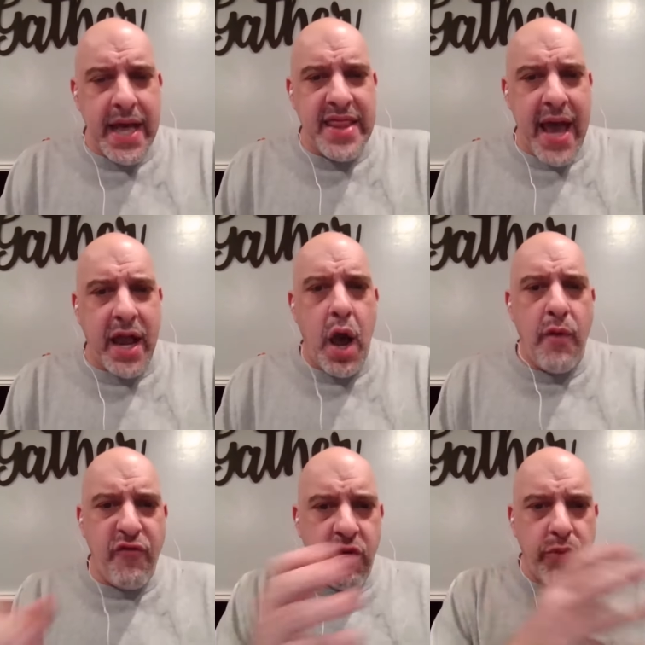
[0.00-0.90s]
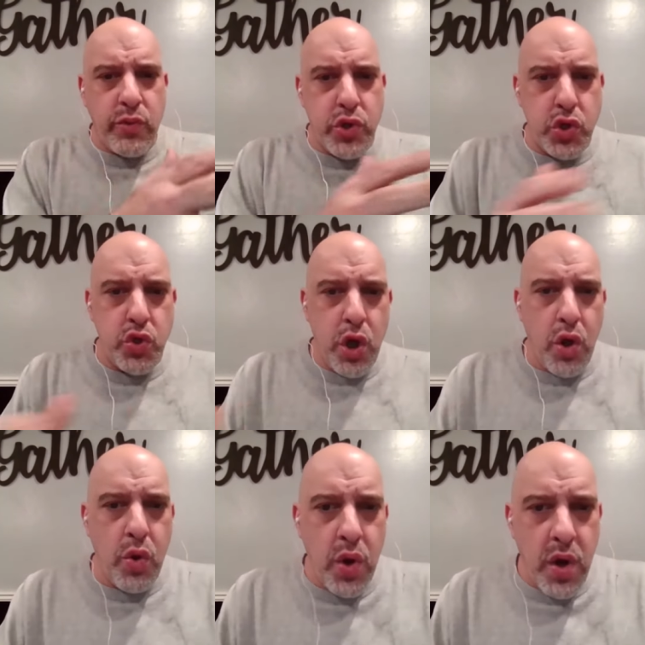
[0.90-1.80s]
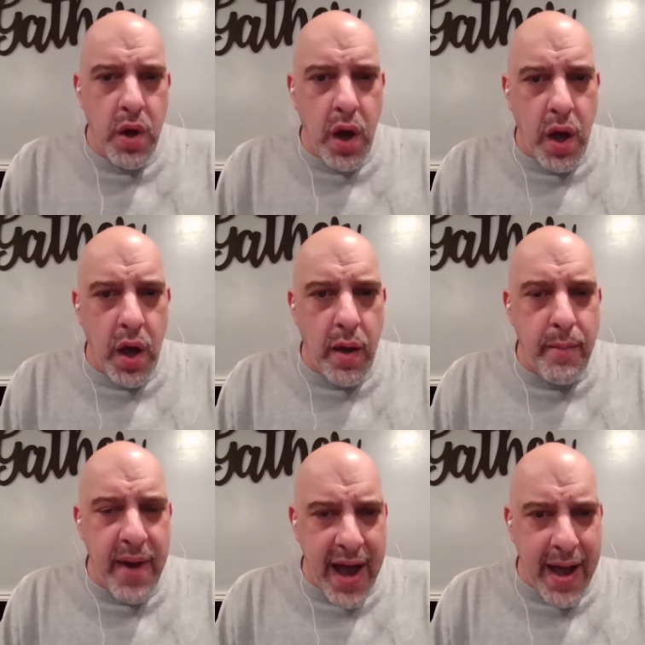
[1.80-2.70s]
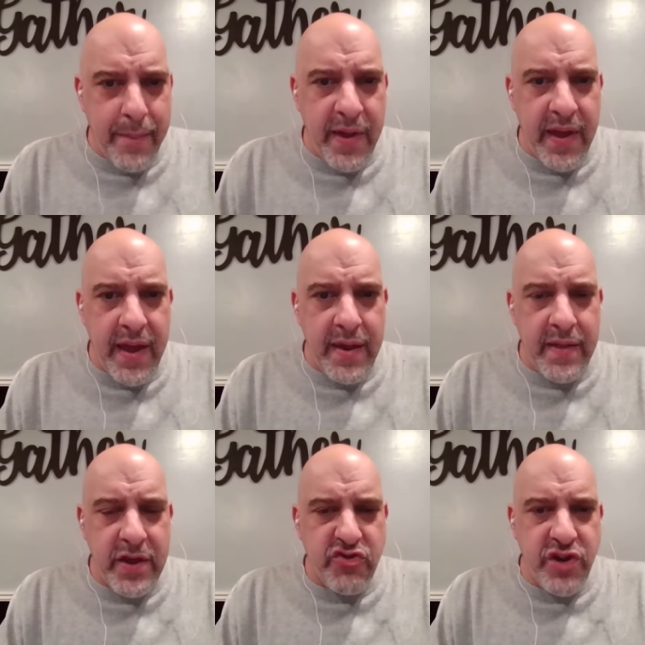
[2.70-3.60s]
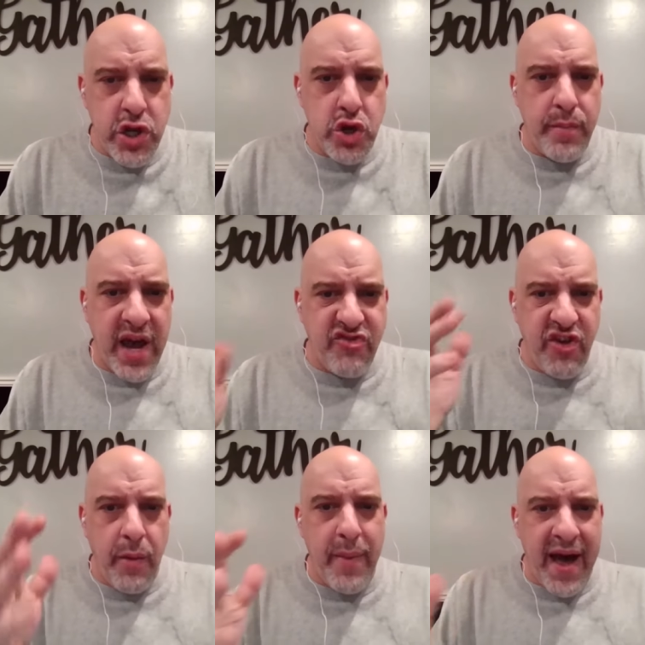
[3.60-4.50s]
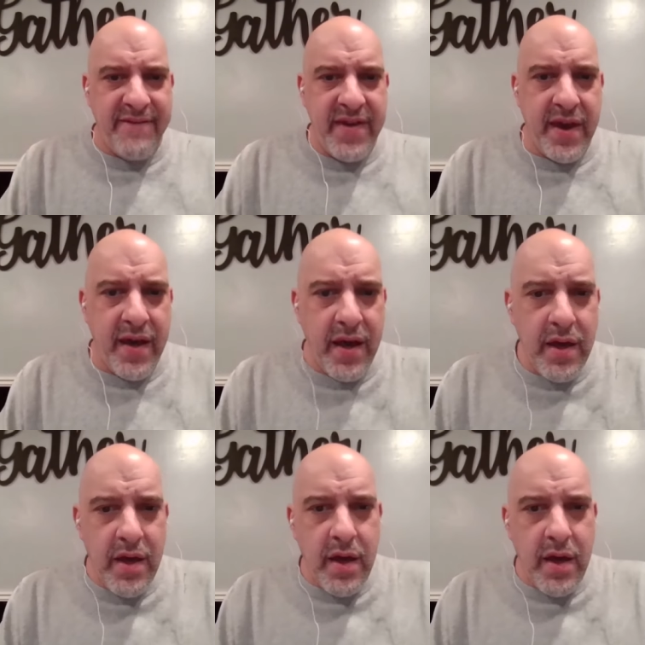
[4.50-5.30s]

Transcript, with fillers: that come from the Rizzuto uh, mob and, and, the traditional Montreal mafia.